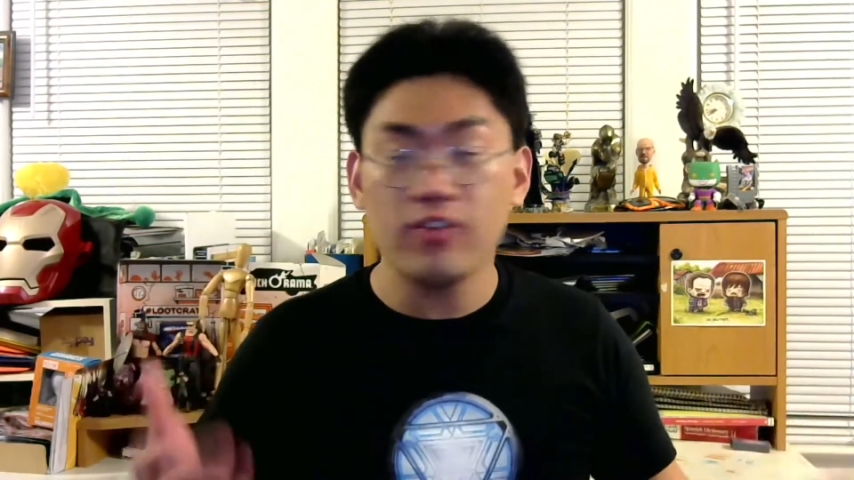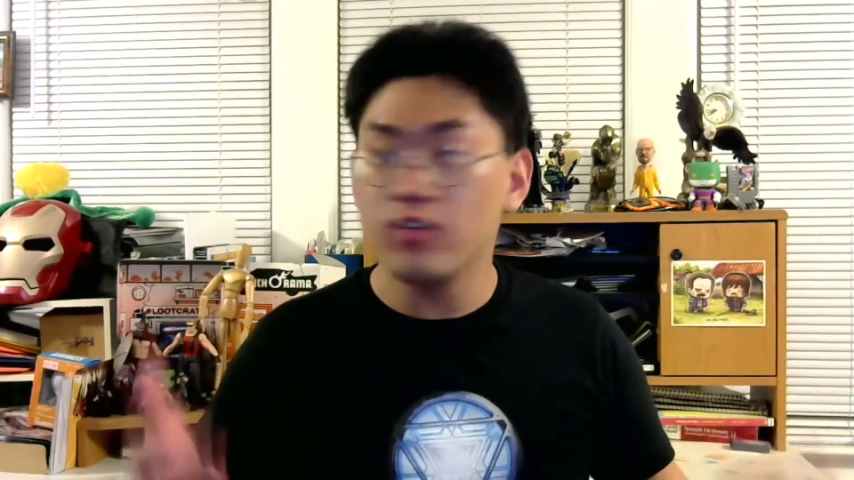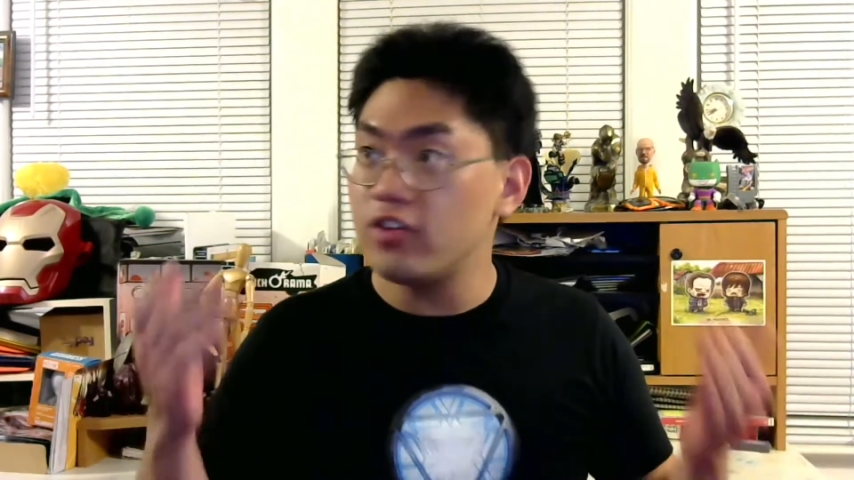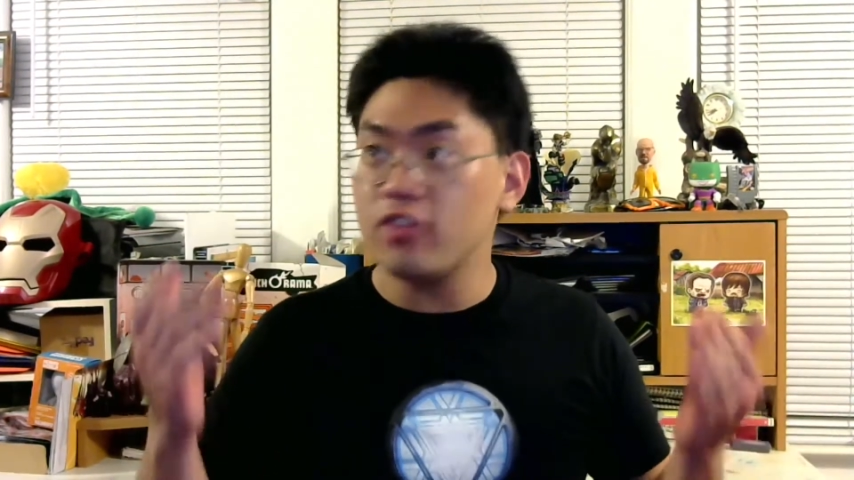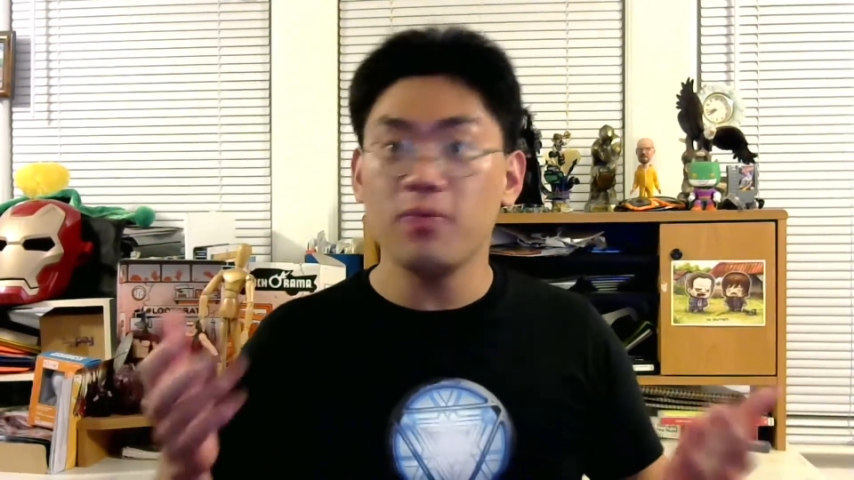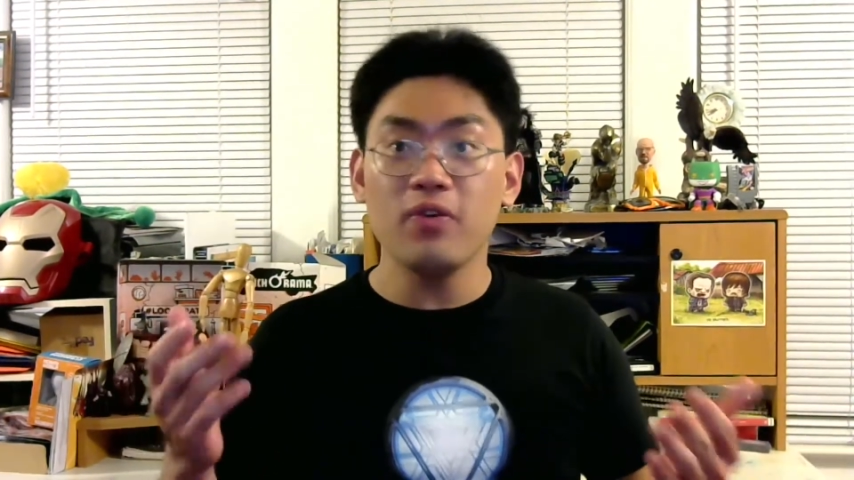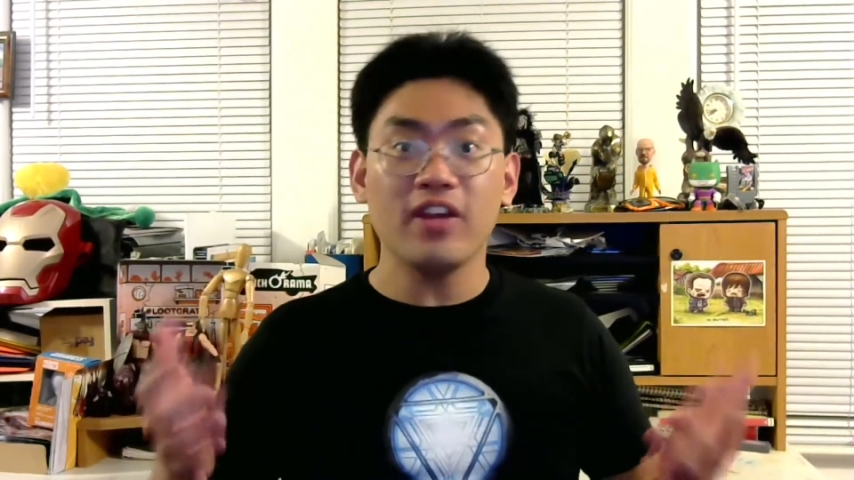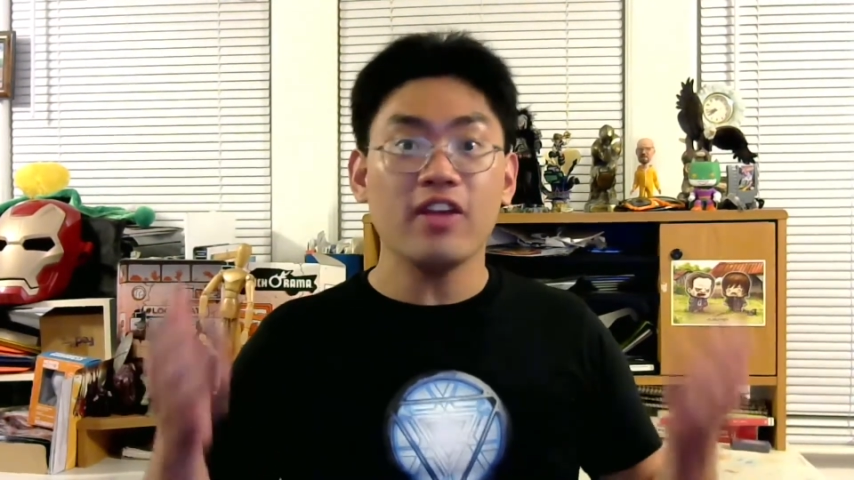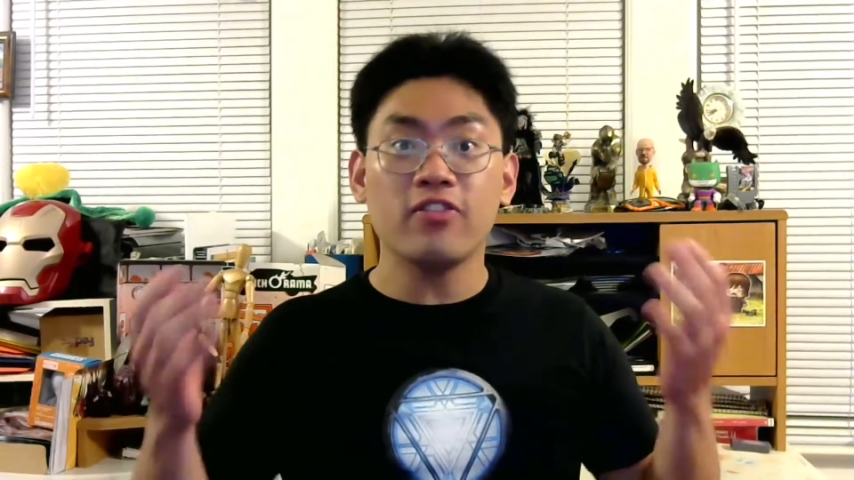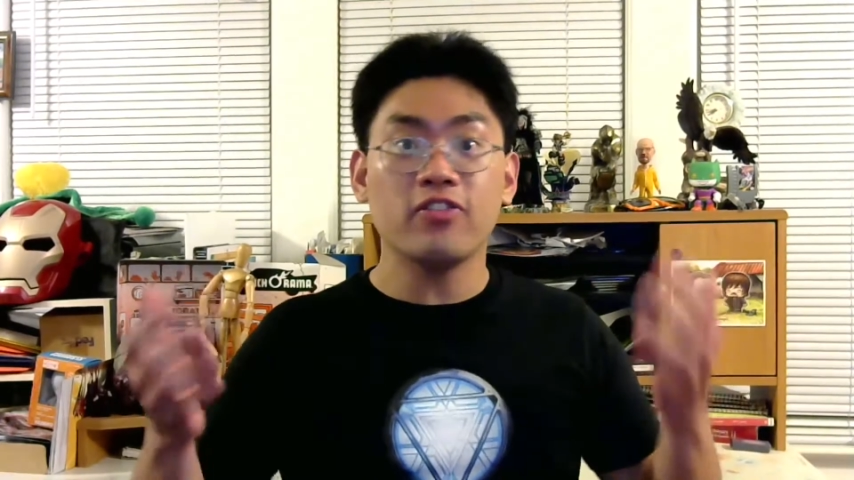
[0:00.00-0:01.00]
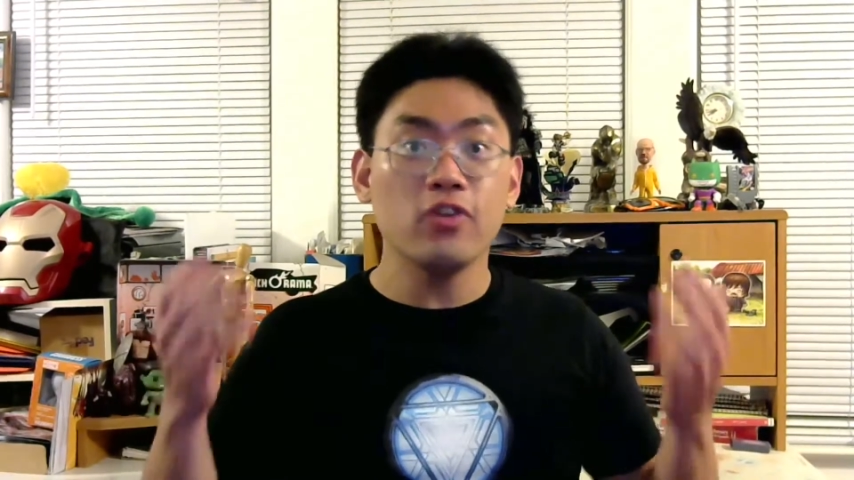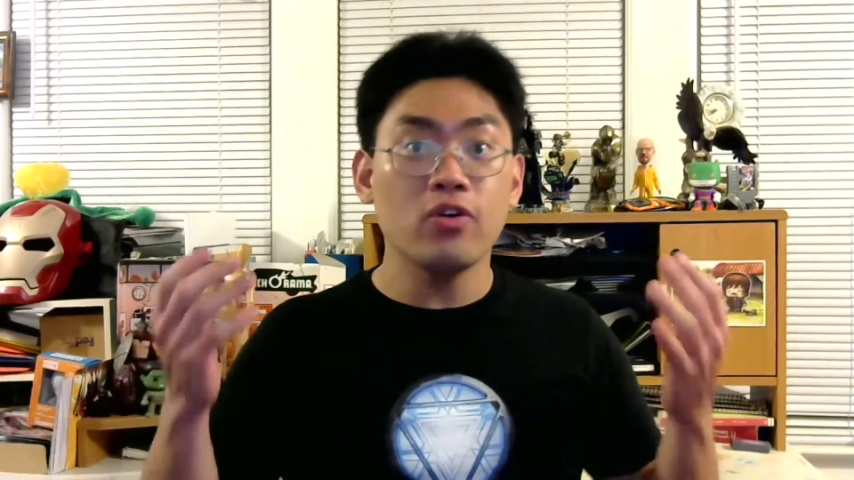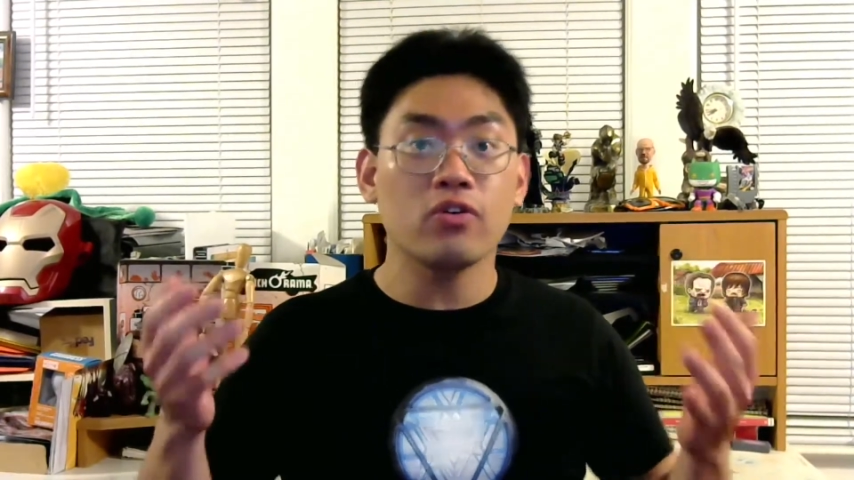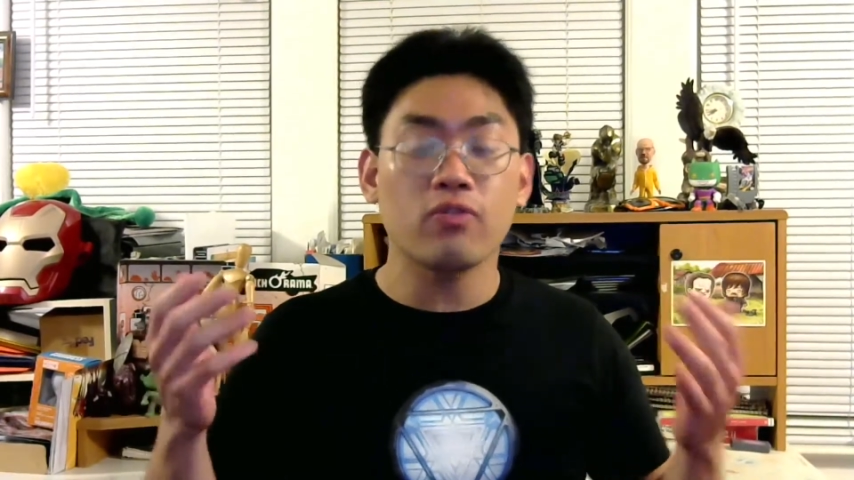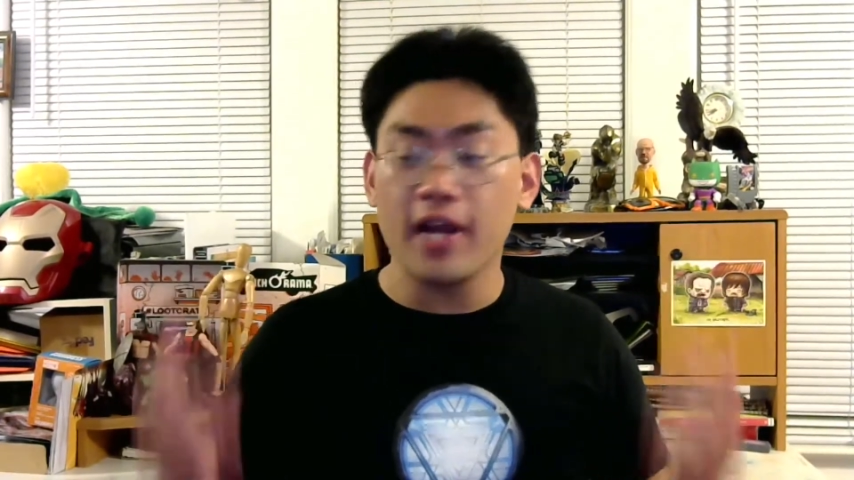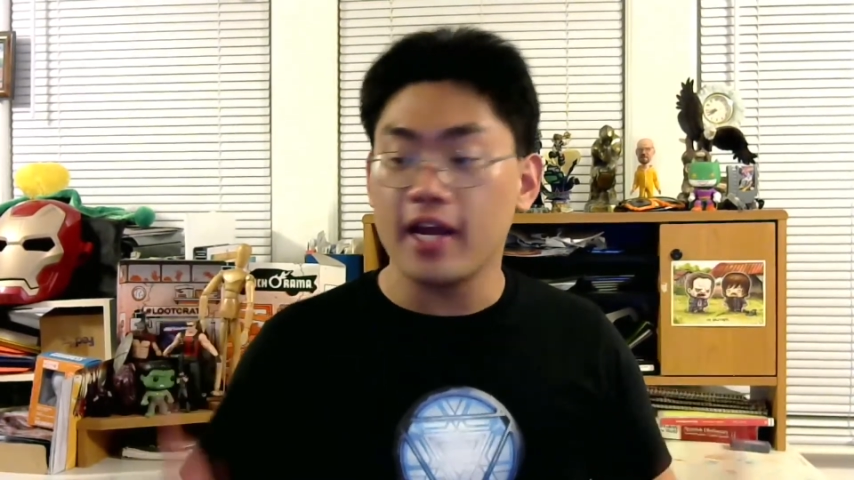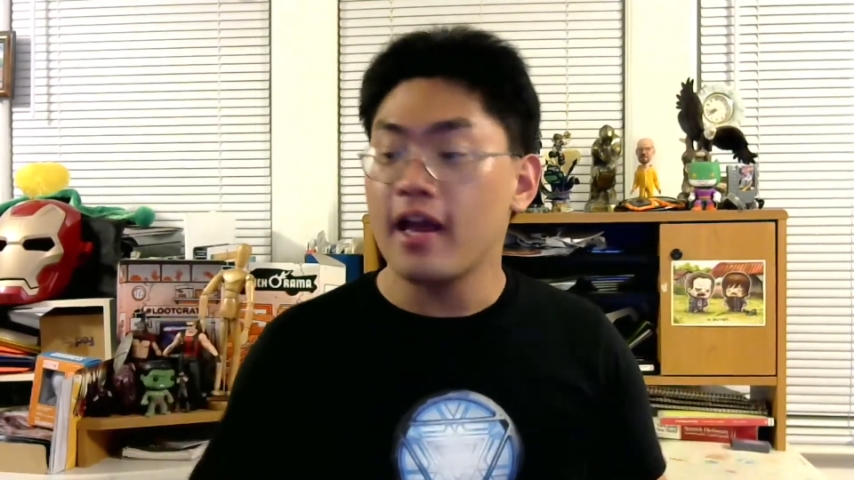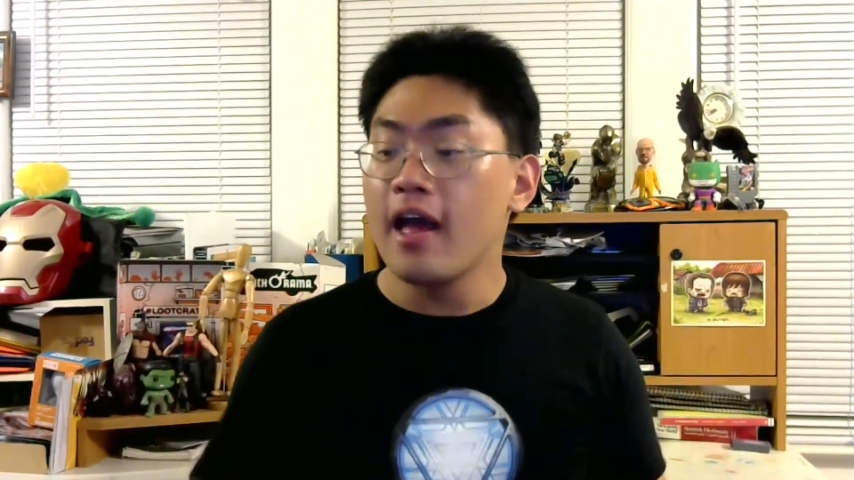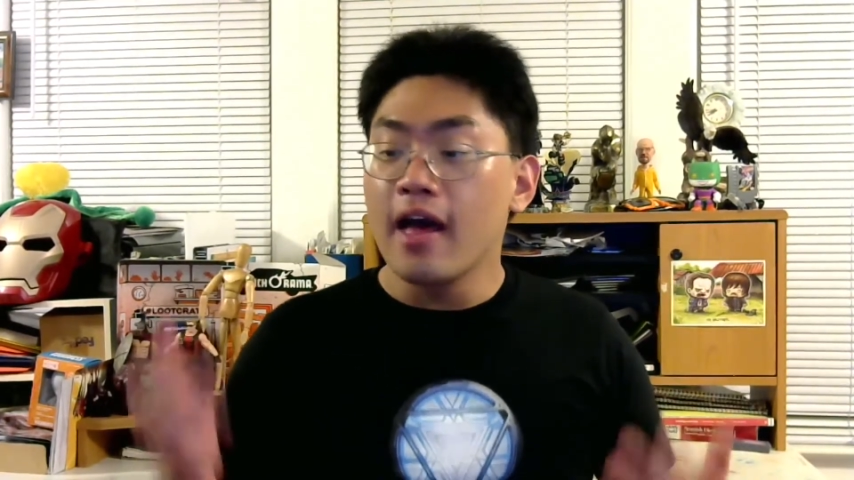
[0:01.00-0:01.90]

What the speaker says: so this movie is still great.